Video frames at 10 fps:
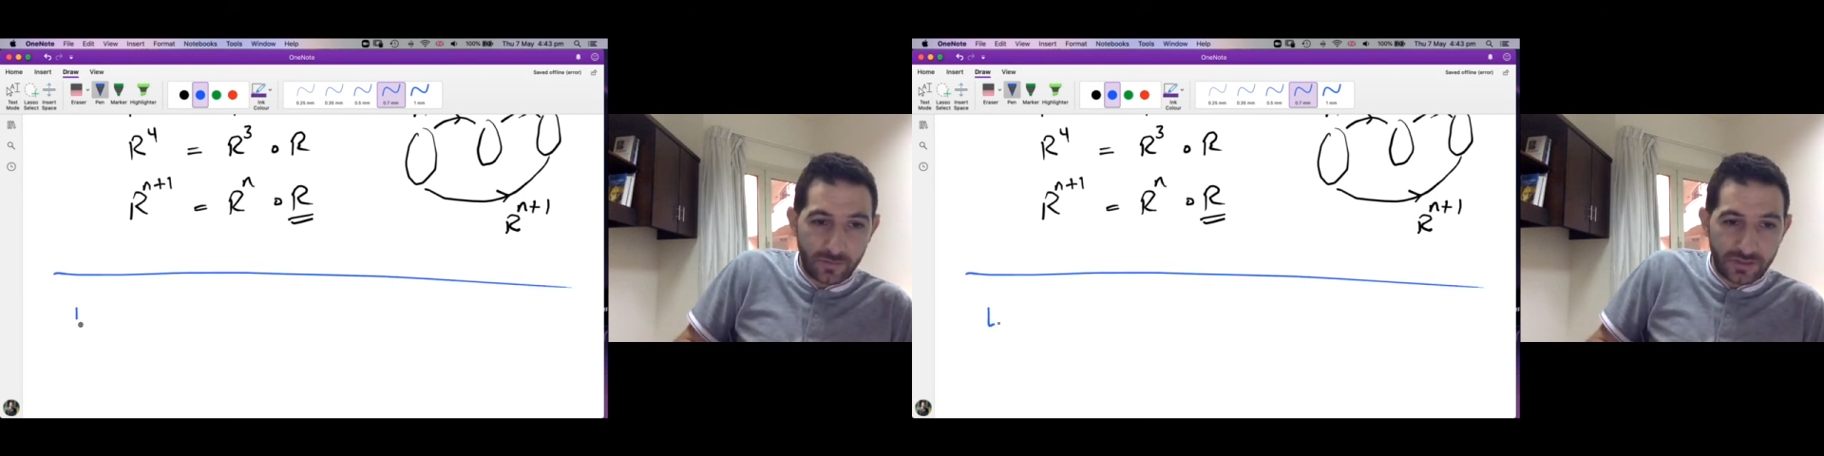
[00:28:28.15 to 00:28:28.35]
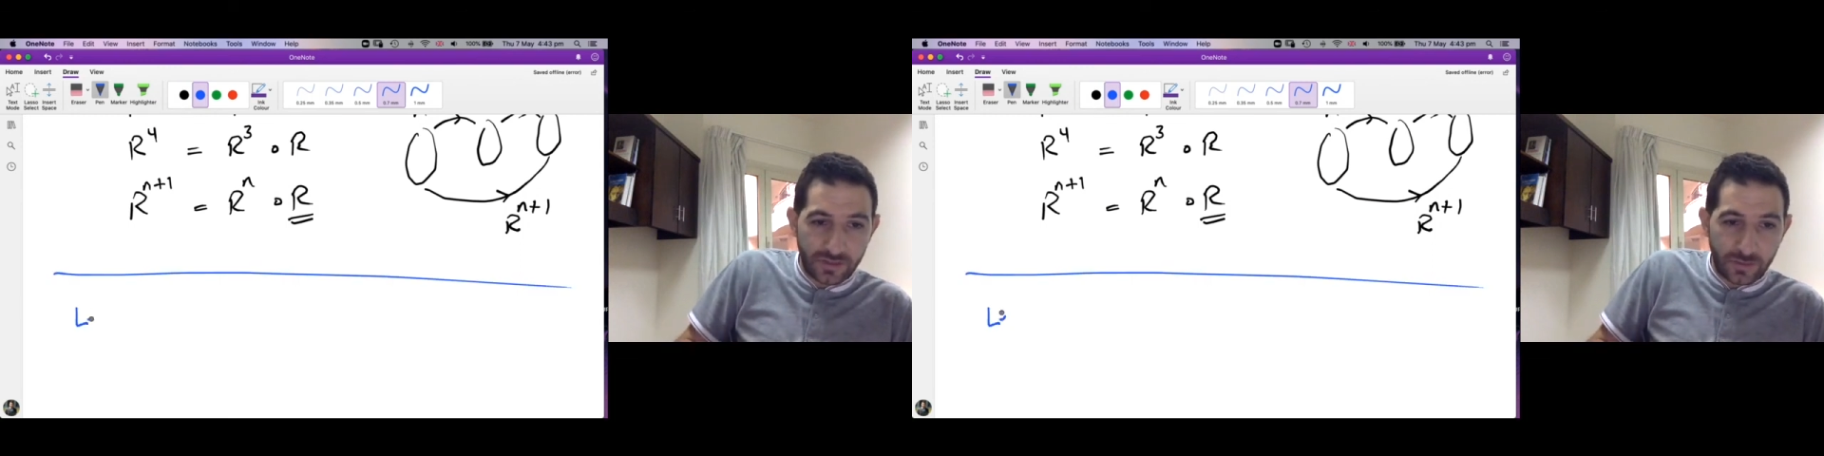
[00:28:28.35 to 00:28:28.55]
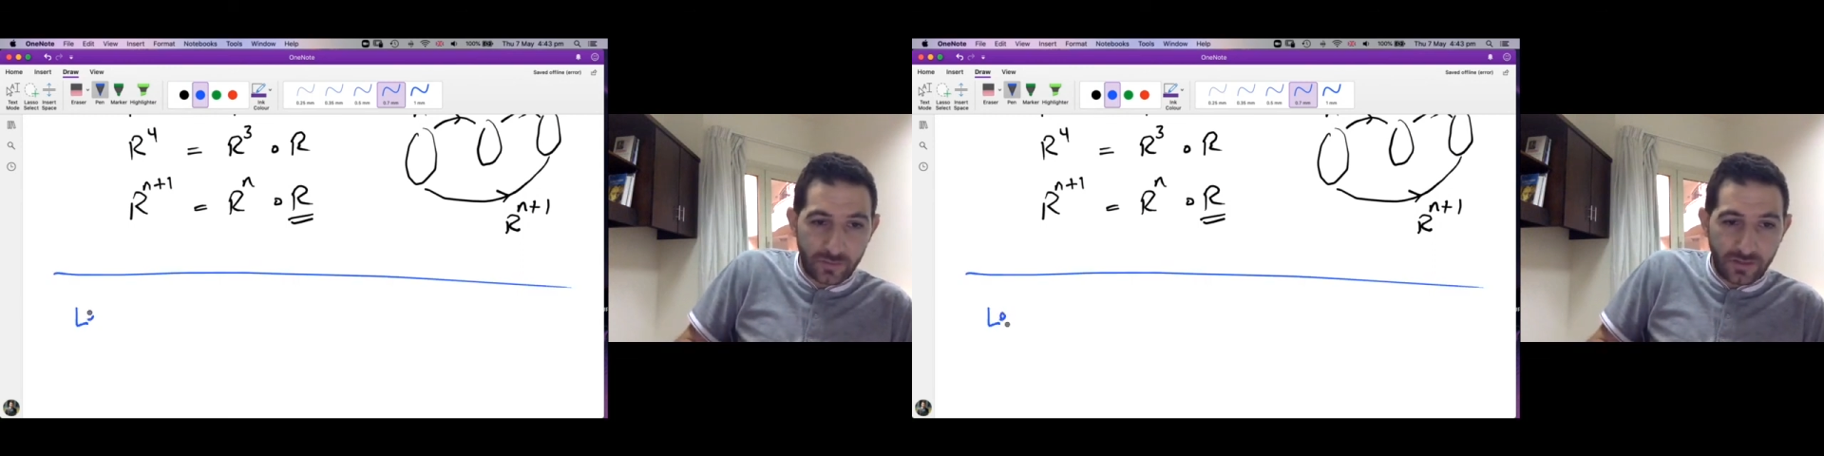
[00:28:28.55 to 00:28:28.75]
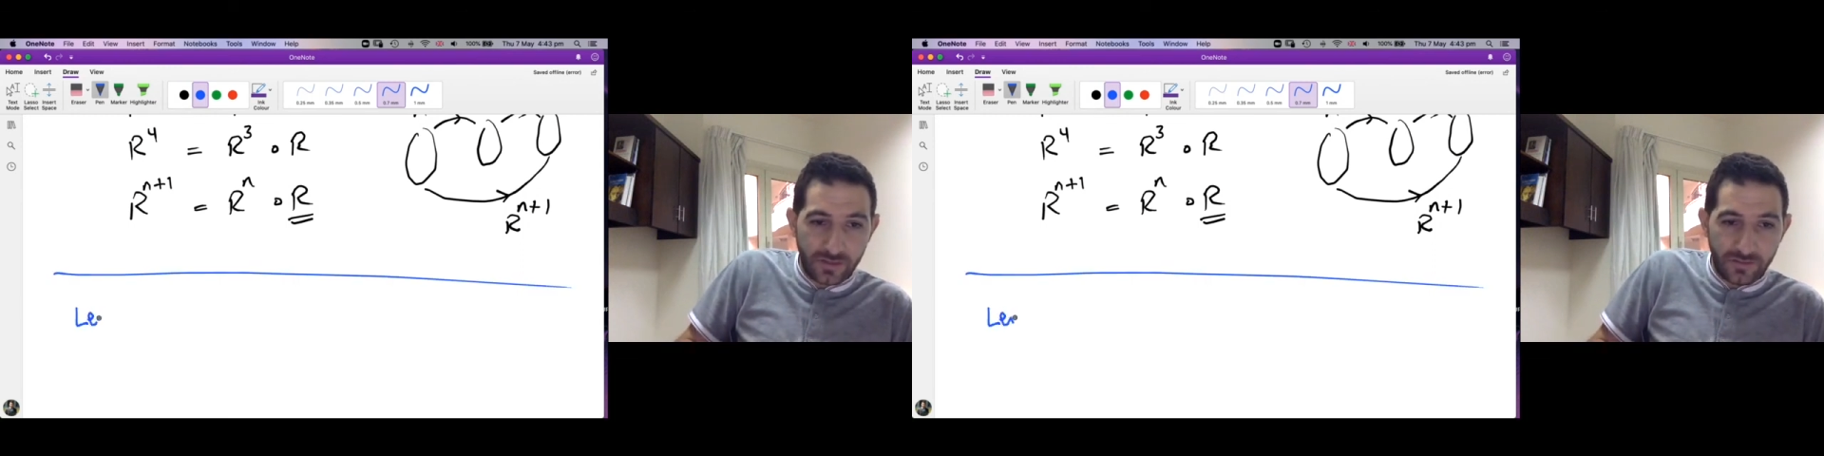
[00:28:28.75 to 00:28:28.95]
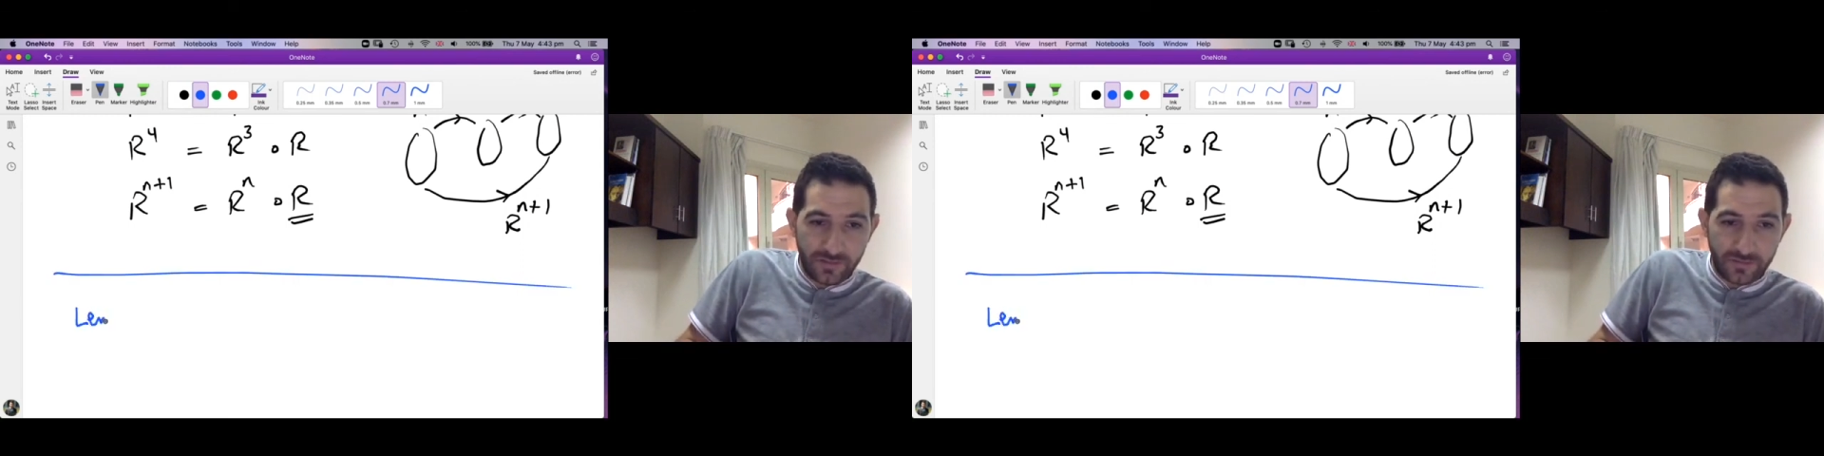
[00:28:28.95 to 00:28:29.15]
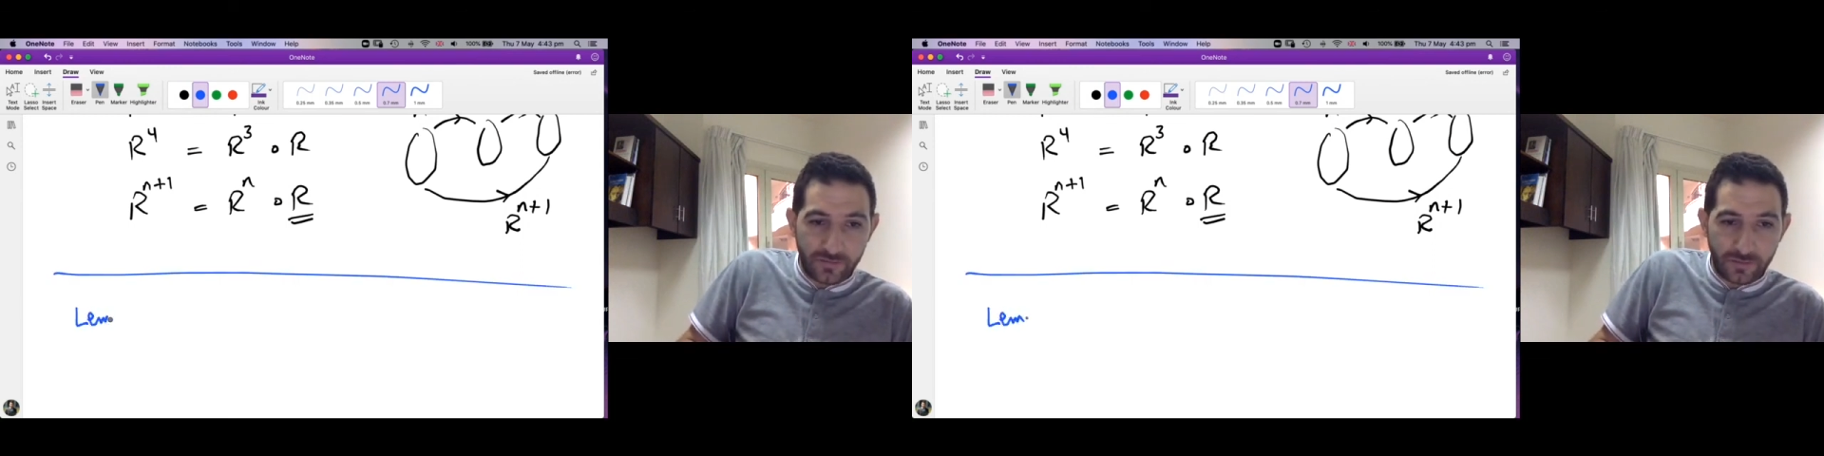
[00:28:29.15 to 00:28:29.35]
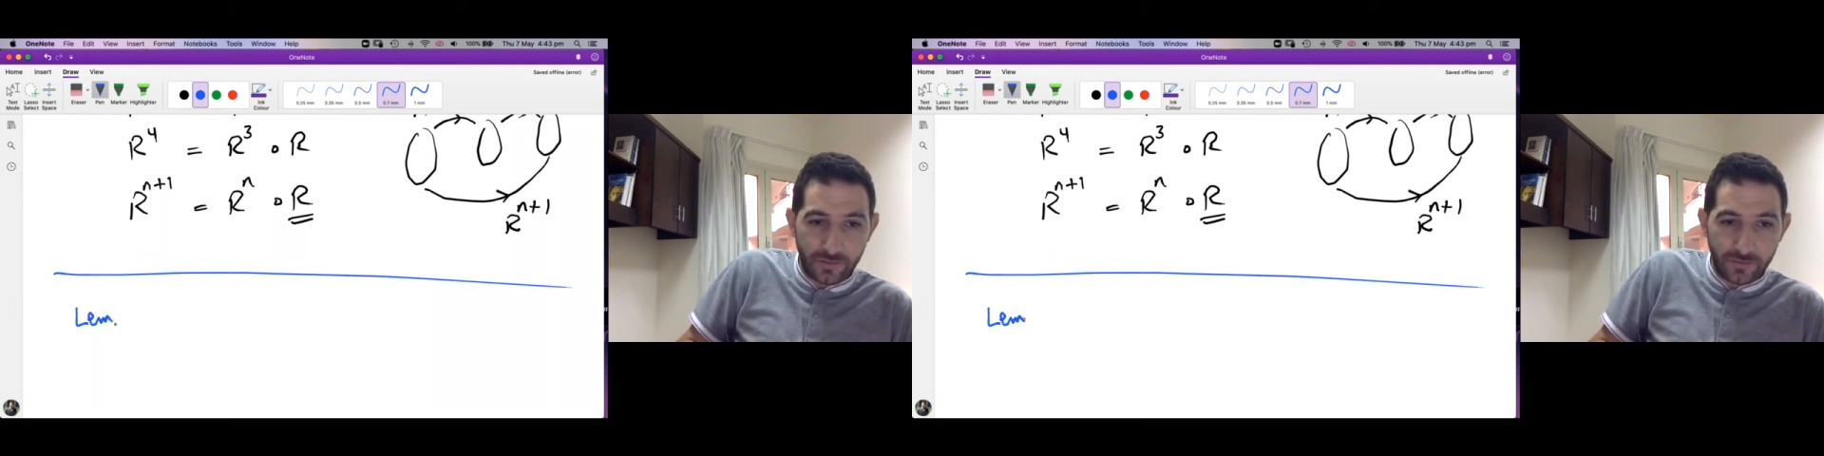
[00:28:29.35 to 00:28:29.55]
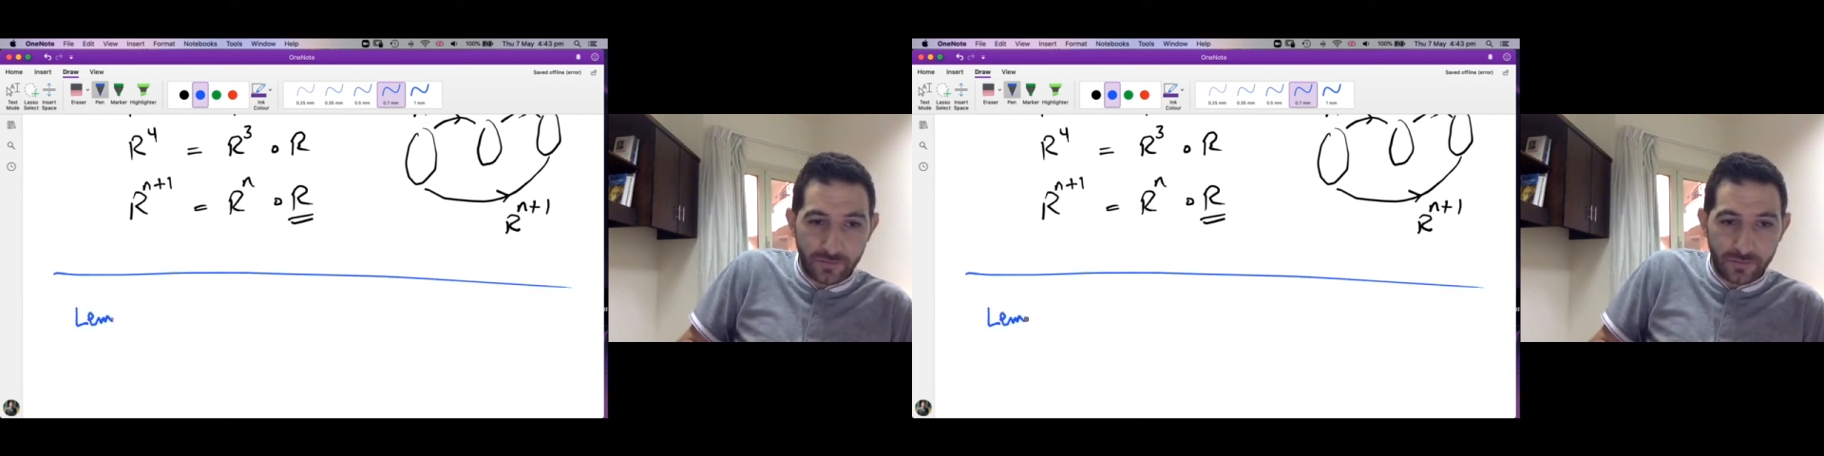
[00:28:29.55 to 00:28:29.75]
which I will leave it for
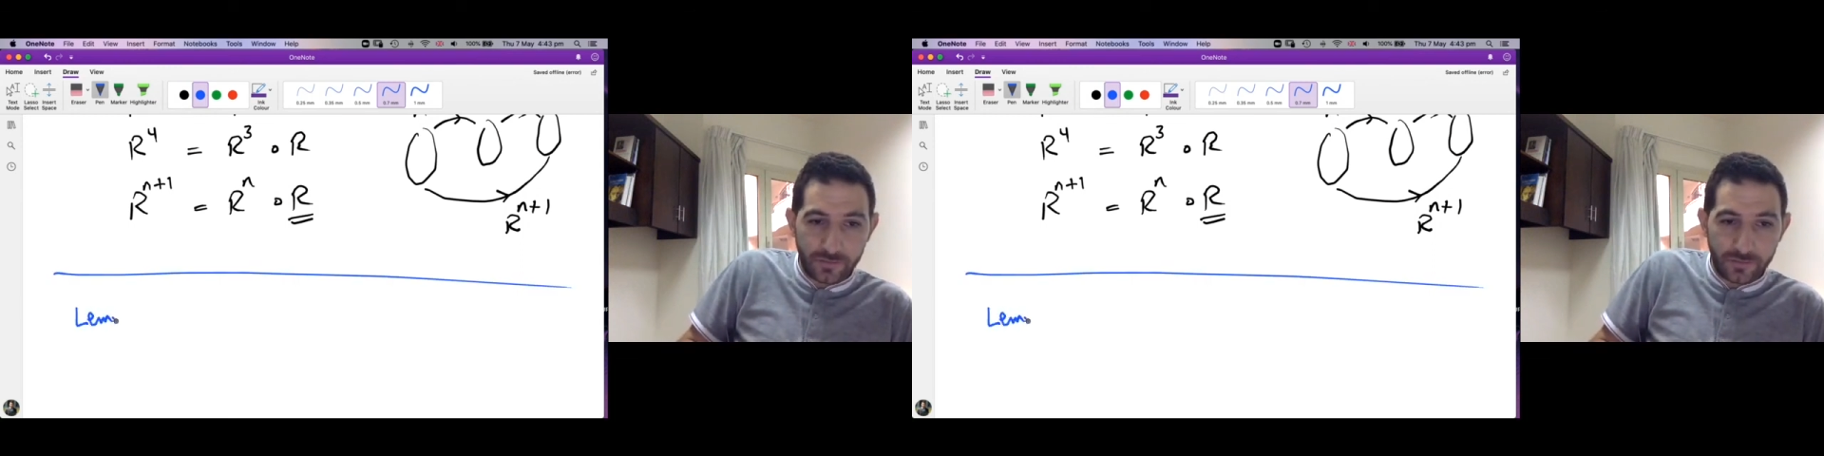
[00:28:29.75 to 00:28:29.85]
you